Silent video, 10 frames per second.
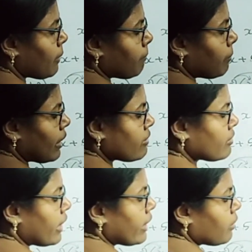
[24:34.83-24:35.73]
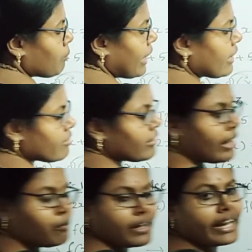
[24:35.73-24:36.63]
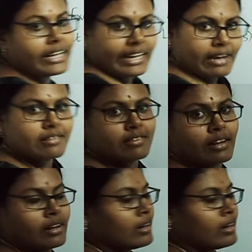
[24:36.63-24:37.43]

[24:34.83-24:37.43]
plus 9 and minus 9 will get cancelled.